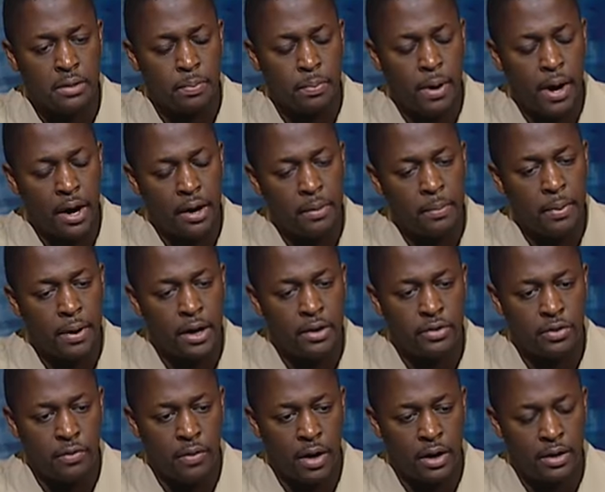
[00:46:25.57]
part and
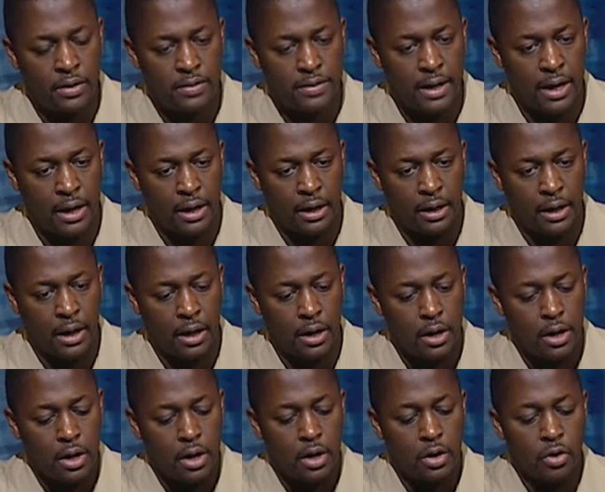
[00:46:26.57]
parcel of understanding that
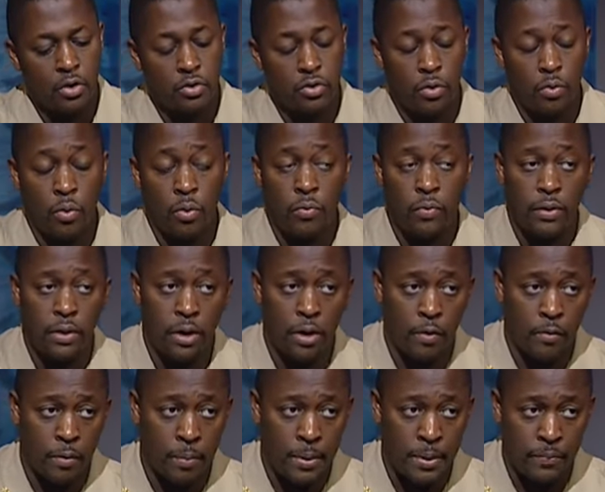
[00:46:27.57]
there's a role for the
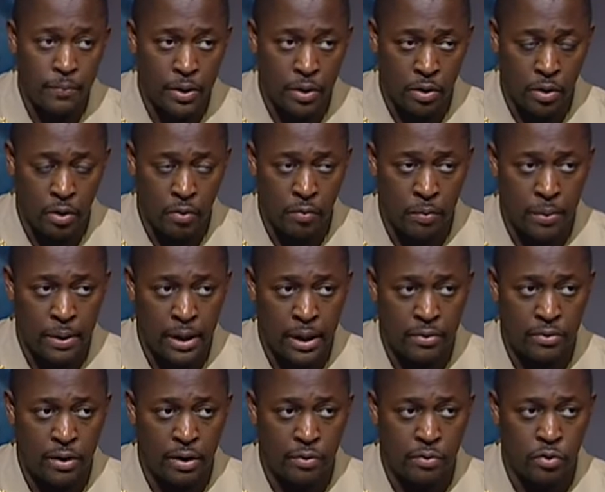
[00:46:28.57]
government, and government
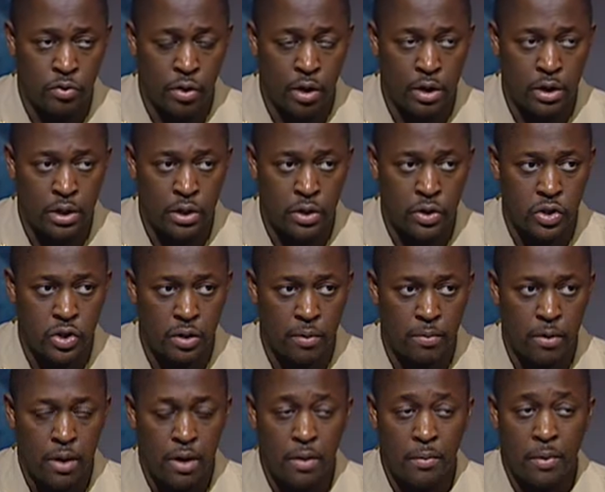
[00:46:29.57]
has to have strong
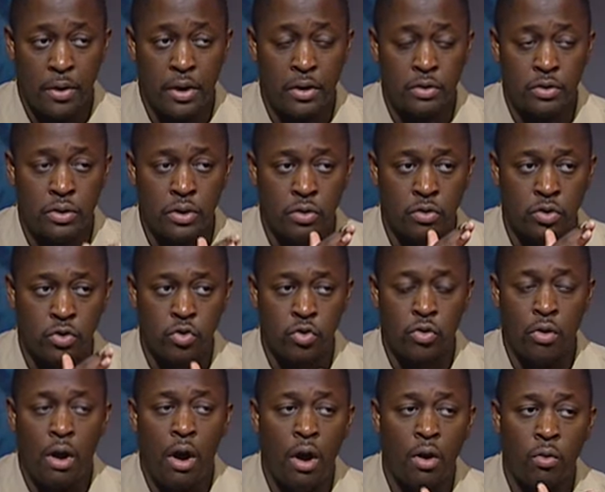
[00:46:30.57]
leadership, but there's a
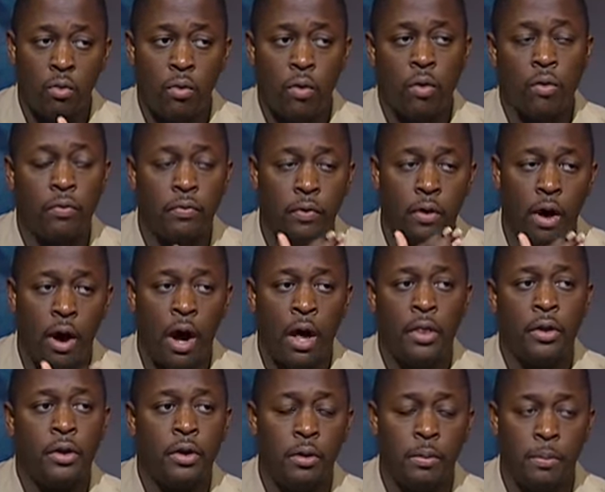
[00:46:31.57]
strong role for
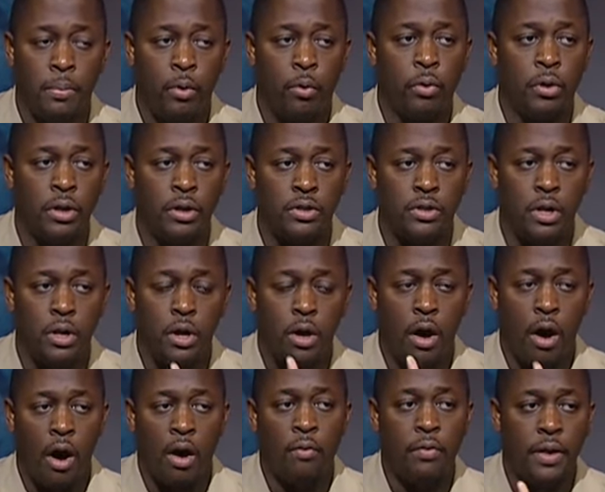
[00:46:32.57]
other components
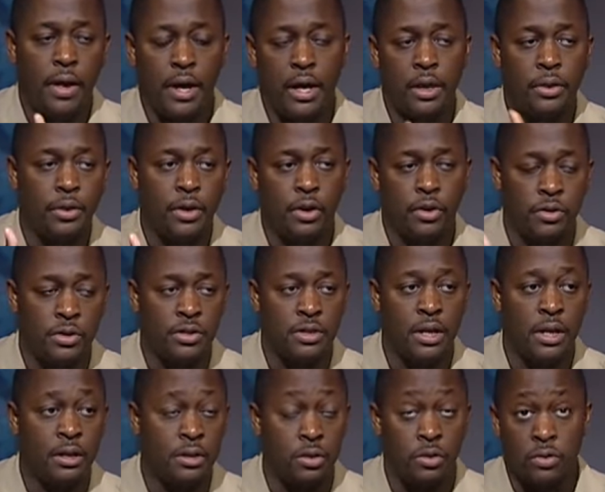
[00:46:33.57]
of the healthcare
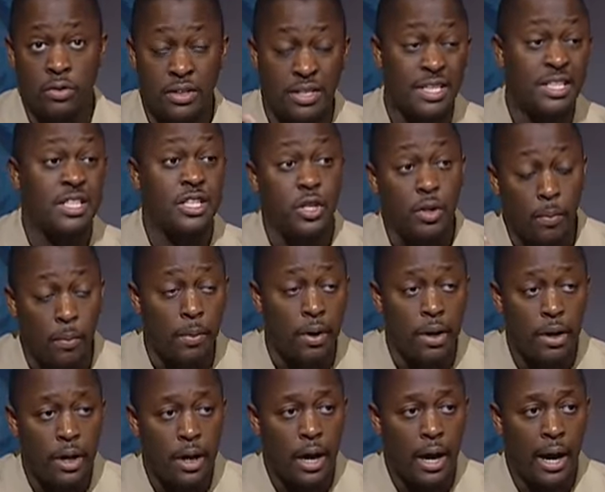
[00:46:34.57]
sector system
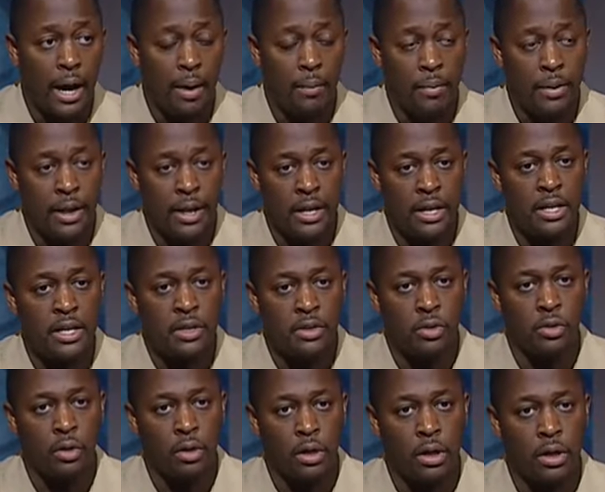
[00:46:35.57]
that need
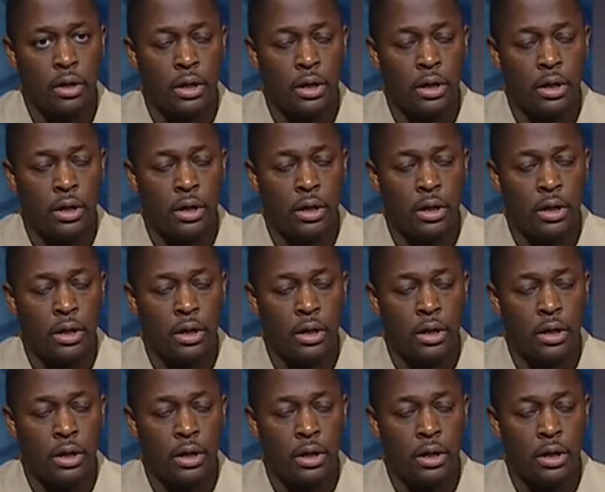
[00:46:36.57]
to